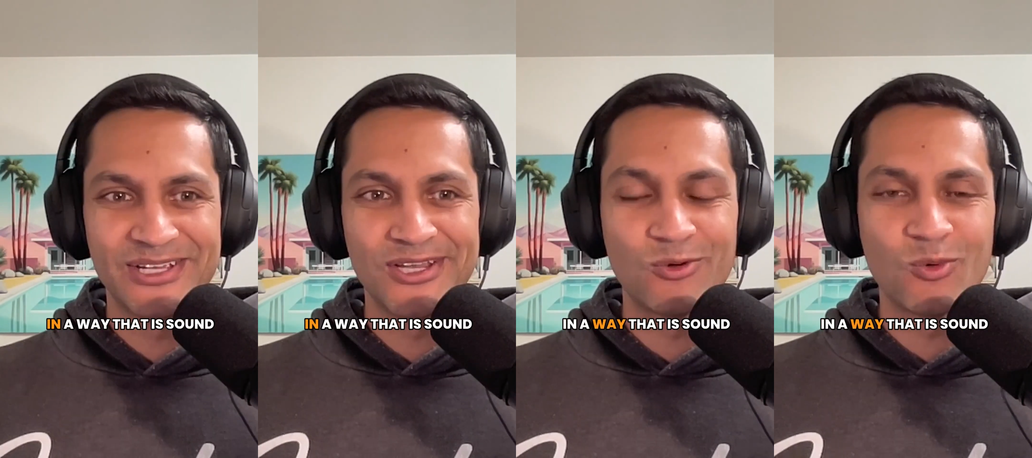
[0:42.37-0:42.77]

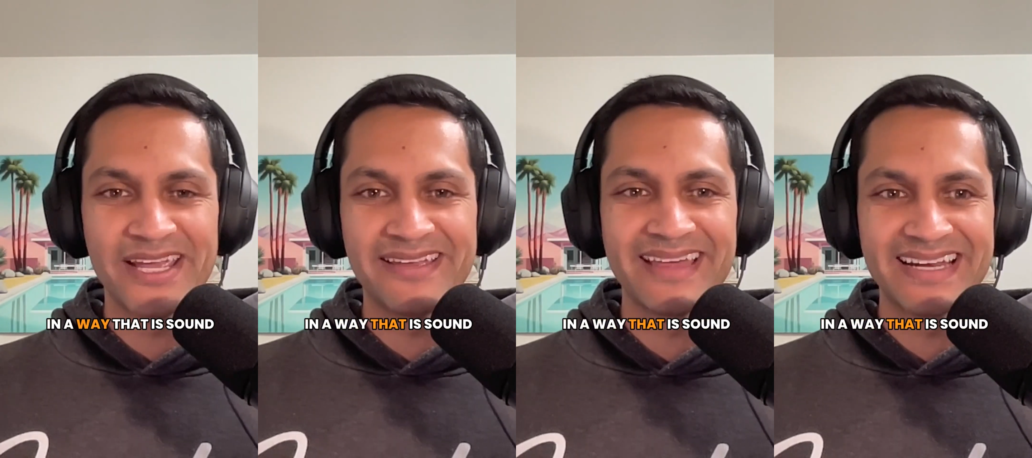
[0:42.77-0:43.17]
in a
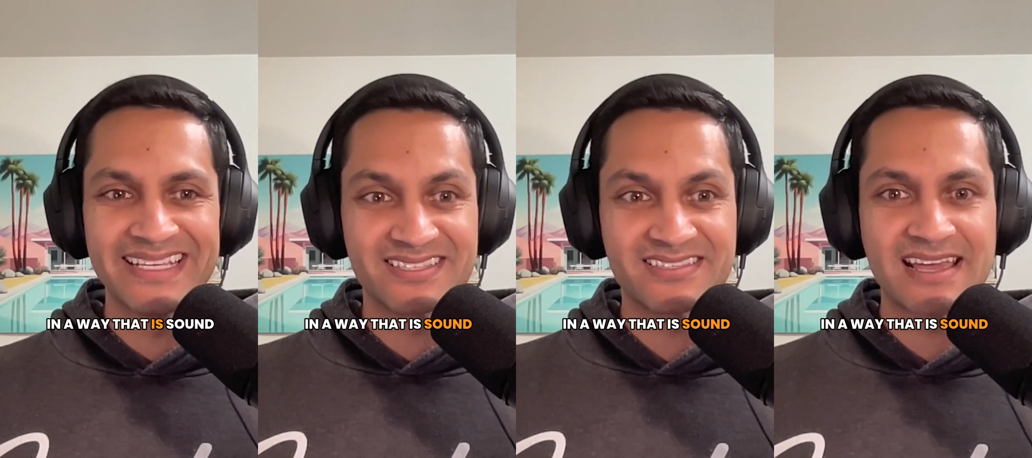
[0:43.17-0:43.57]
way that
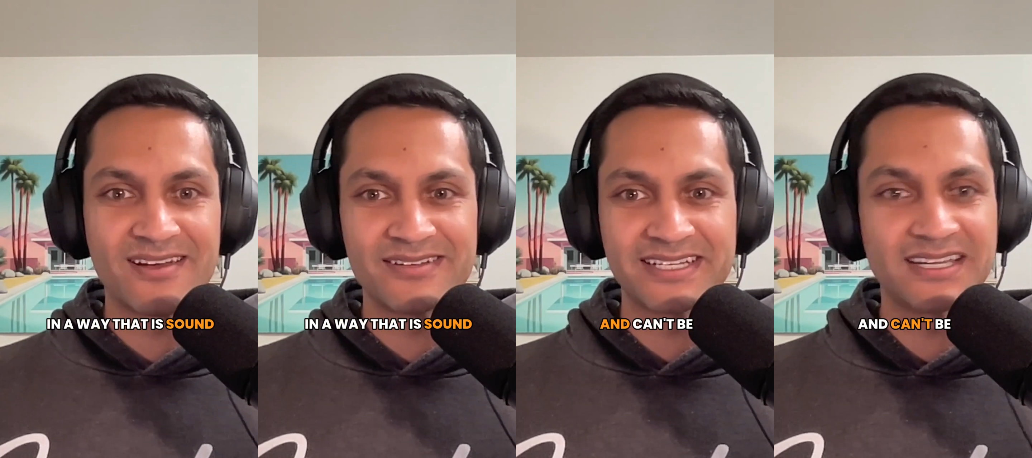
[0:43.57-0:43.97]
is
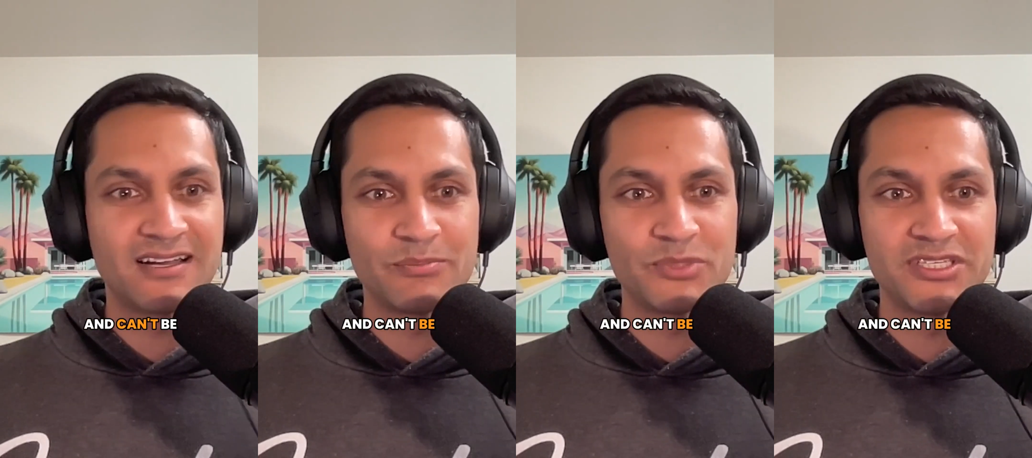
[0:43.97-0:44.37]
sound and
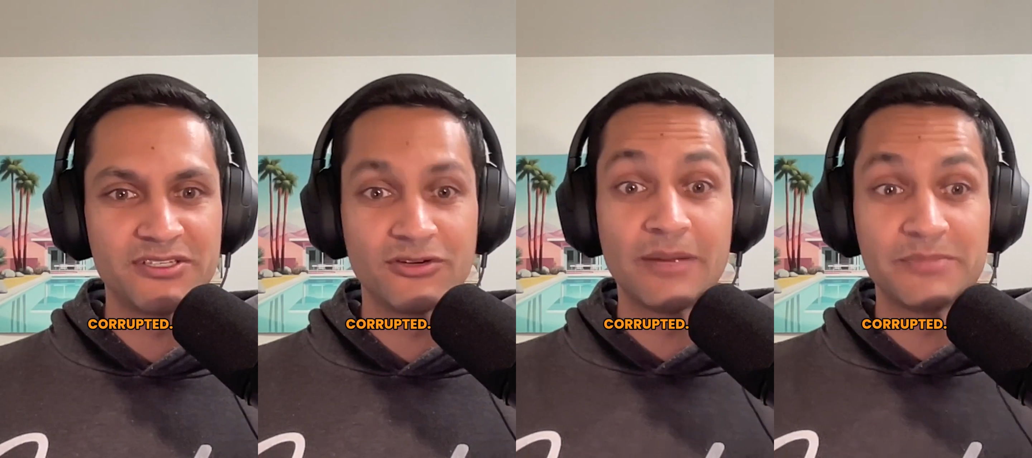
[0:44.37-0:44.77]
can't be
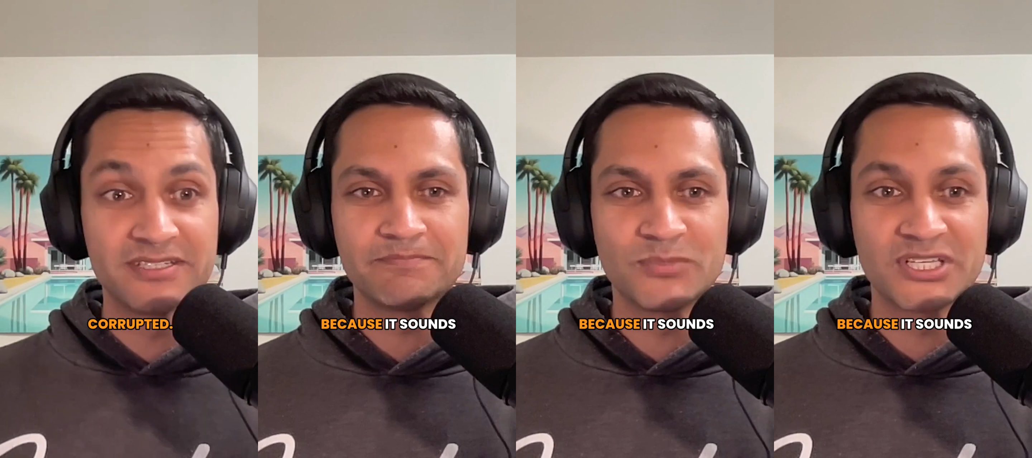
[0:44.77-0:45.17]

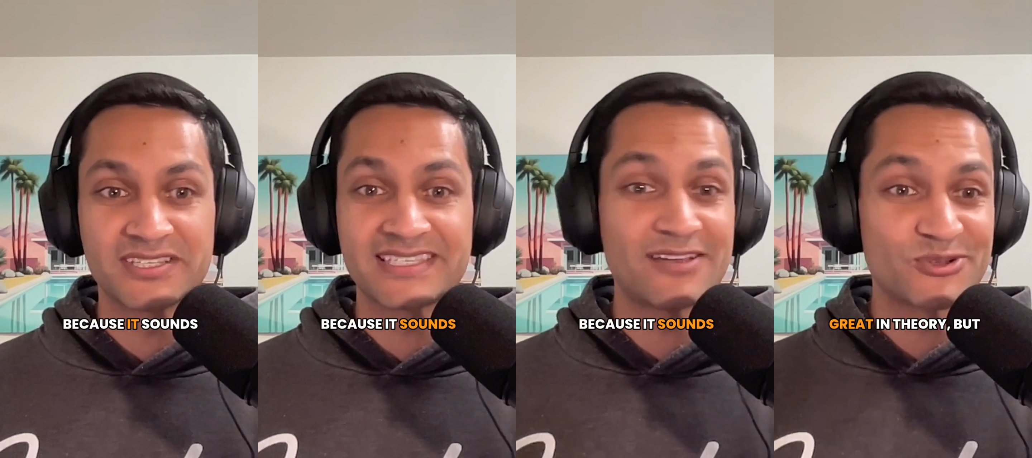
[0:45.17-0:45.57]
corrupted because
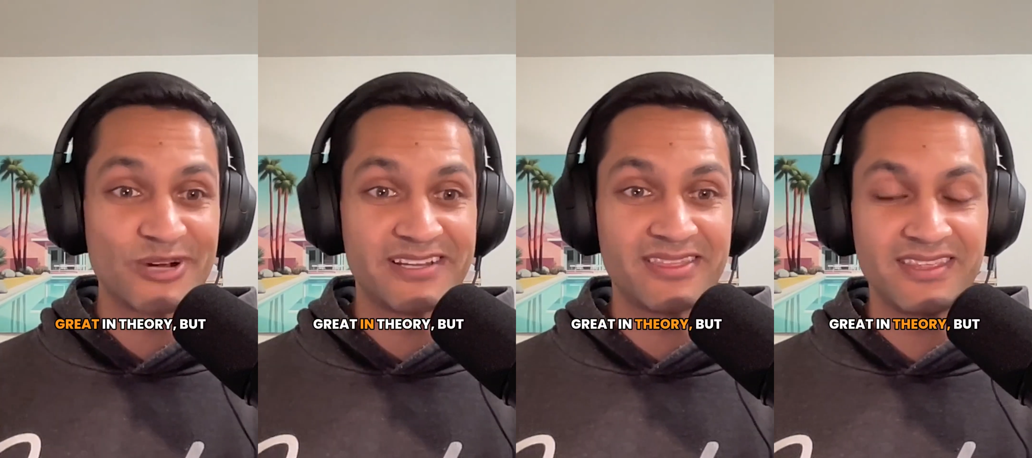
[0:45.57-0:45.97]
it sounds
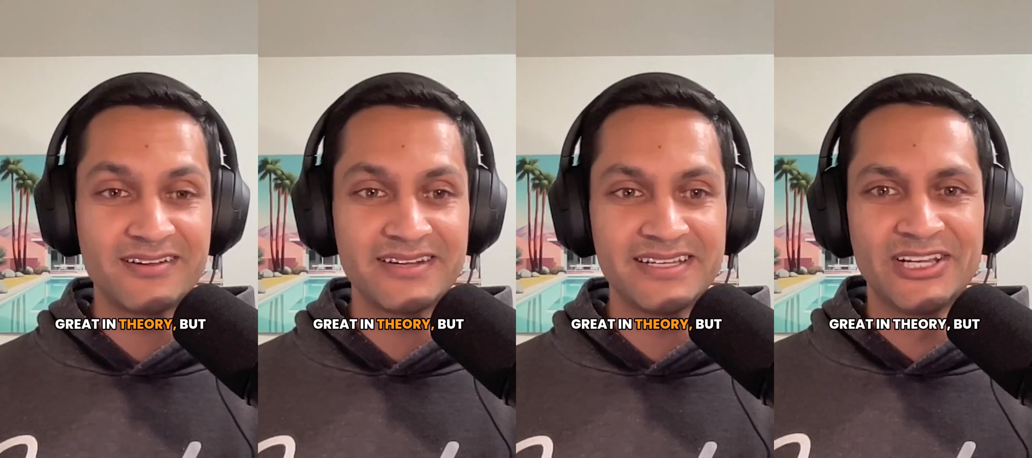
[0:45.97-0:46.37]
great in
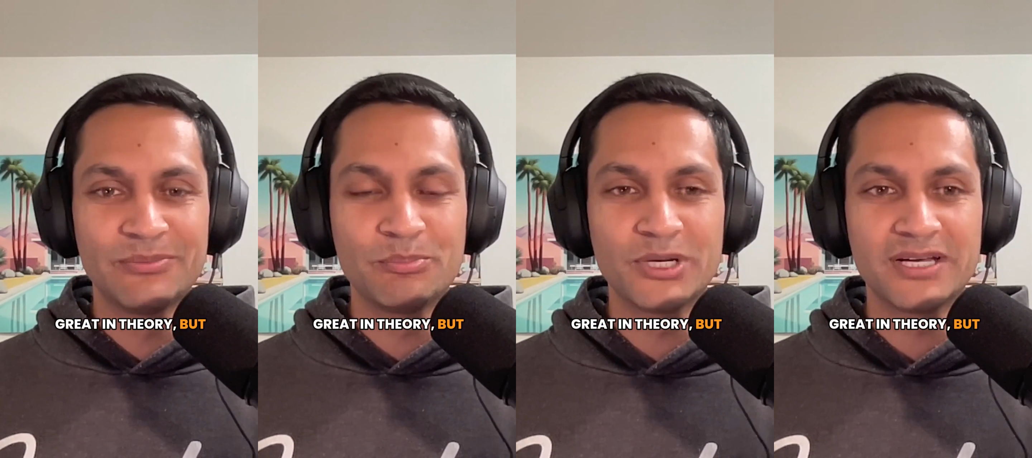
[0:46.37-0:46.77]
theory
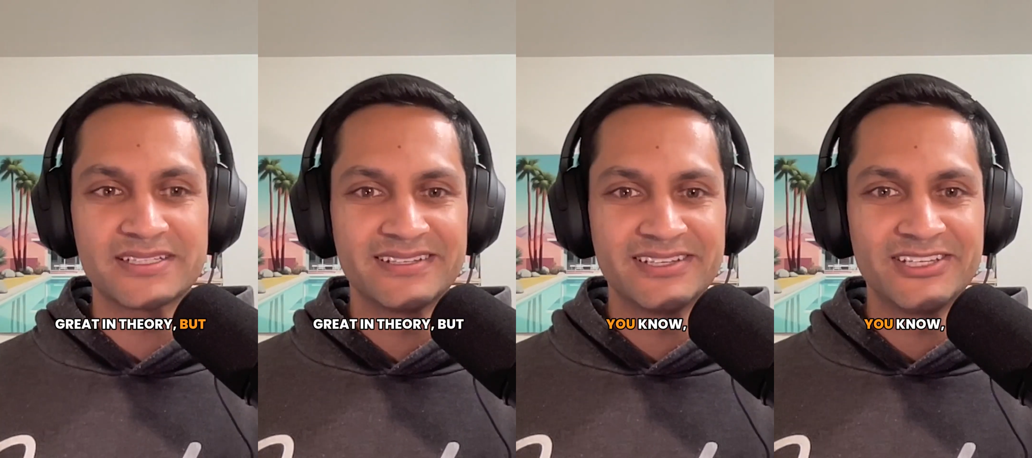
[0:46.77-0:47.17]
but,